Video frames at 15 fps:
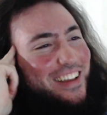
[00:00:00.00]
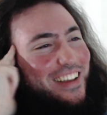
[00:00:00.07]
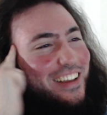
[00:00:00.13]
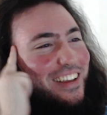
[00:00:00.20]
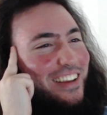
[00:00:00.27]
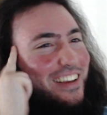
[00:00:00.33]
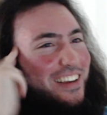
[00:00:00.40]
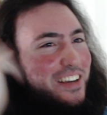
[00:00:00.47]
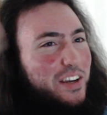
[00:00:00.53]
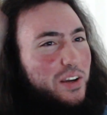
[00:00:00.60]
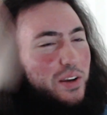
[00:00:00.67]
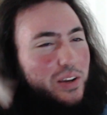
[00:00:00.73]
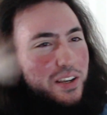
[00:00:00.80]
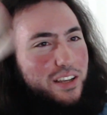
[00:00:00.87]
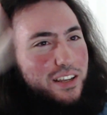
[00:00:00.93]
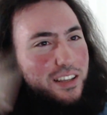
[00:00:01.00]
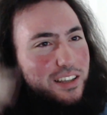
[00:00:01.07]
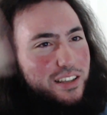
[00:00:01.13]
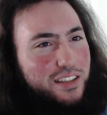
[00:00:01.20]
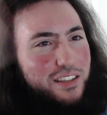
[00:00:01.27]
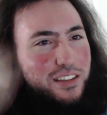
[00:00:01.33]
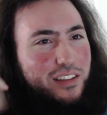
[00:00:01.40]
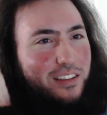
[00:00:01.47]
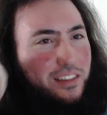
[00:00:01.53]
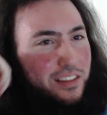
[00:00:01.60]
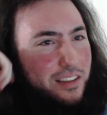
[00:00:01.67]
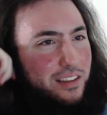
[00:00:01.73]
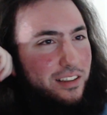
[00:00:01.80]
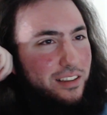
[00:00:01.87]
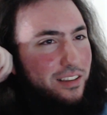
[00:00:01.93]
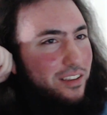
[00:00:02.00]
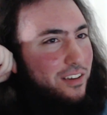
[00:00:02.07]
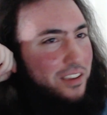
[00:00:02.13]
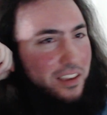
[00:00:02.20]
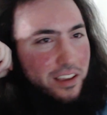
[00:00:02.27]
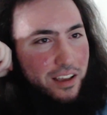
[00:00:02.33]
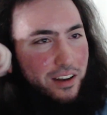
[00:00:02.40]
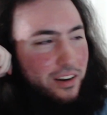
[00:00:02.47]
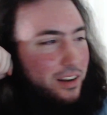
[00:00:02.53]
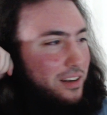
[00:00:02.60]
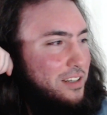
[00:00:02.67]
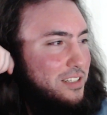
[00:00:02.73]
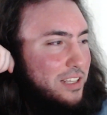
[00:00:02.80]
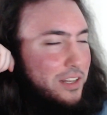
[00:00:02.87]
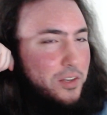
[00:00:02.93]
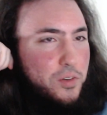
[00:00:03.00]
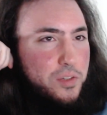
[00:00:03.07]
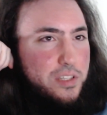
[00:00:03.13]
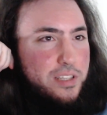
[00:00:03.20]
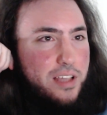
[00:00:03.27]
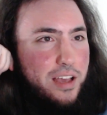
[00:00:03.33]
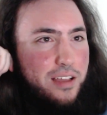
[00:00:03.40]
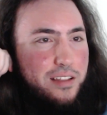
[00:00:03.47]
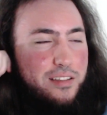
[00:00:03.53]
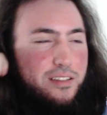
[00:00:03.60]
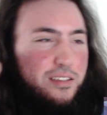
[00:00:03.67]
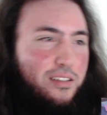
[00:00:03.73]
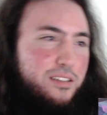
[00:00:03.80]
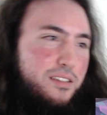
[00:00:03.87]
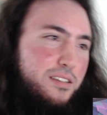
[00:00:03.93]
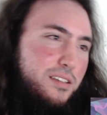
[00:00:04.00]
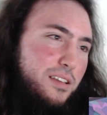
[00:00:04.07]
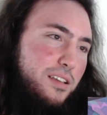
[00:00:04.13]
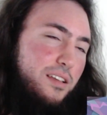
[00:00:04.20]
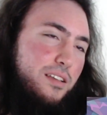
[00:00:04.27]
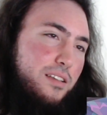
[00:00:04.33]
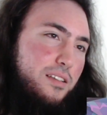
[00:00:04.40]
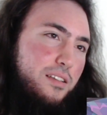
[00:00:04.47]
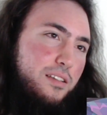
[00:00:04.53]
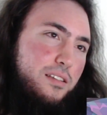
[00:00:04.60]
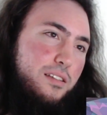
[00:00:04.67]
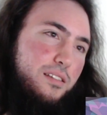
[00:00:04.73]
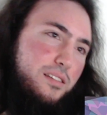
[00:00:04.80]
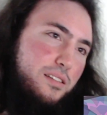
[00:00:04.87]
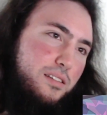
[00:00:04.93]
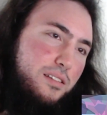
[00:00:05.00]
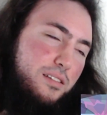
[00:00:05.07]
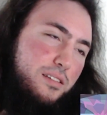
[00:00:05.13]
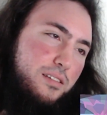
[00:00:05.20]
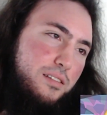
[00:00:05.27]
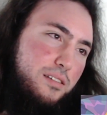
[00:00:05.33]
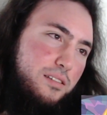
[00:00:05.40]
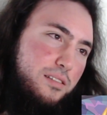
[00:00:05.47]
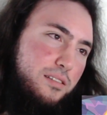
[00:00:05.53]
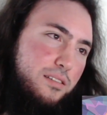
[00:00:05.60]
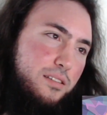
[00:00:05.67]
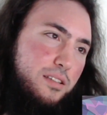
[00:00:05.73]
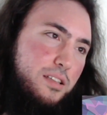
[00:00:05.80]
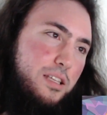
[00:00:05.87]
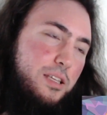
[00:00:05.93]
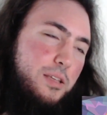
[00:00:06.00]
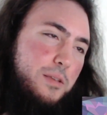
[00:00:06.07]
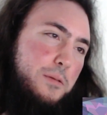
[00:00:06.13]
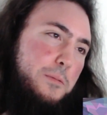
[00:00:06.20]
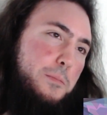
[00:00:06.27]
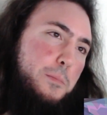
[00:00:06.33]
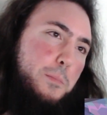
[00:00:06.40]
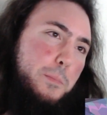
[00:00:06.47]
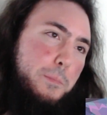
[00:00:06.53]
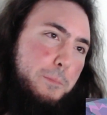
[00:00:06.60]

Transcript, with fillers: I'm a bit rusty on pony history. Okay, I don't understand. Who is that? Creature needs to do a little extra friendship homework.